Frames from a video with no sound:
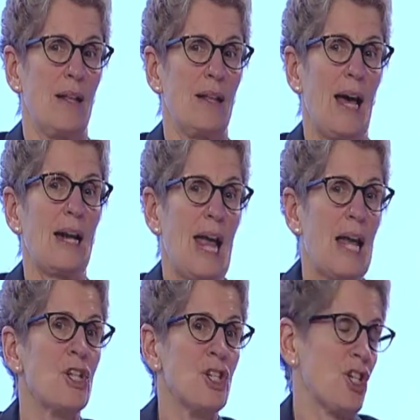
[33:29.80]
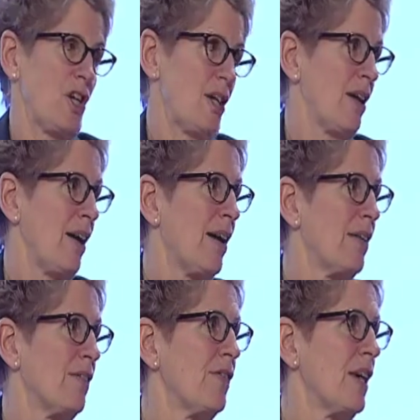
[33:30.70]
that engine
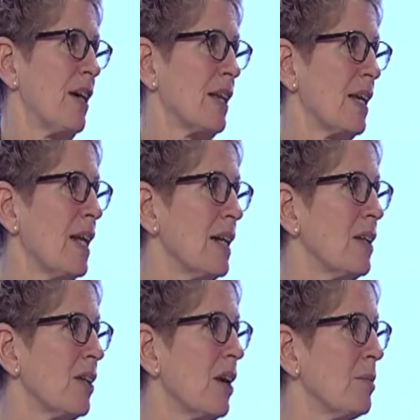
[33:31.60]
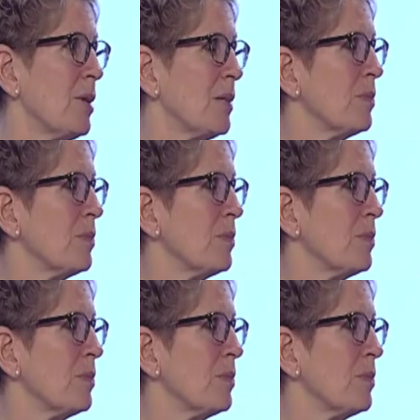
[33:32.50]
of uh, the Canadian economy.